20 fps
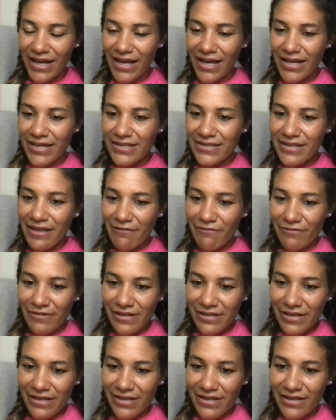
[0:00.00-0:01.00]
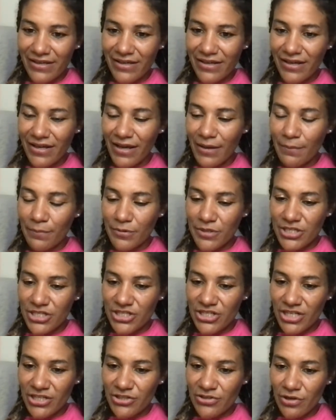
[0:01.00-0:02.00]
I definitely
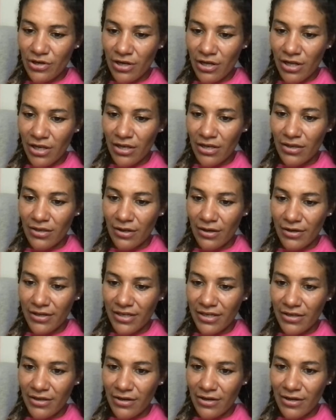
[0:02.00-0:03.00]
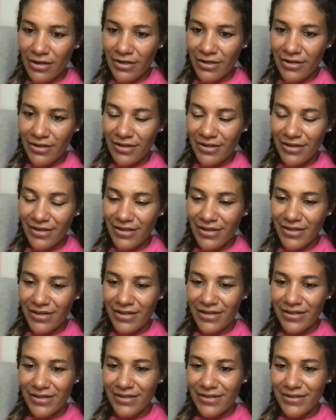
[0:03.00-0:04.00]
appreciate you all logging on
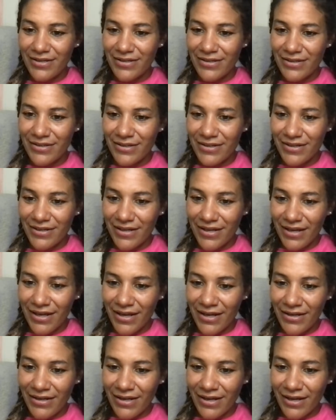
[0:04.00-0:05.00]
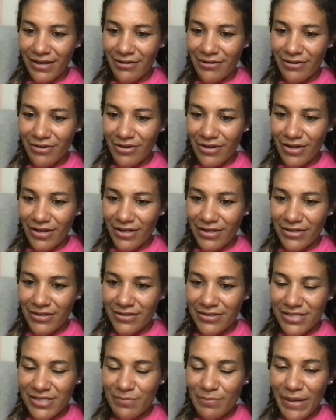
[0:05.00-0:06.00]
and and
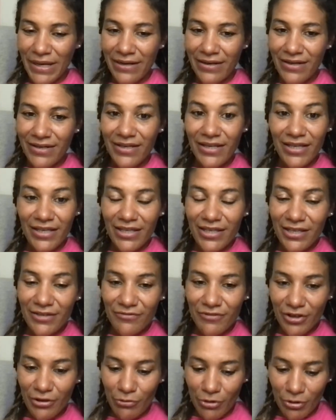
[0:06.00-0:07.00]
and spending the evening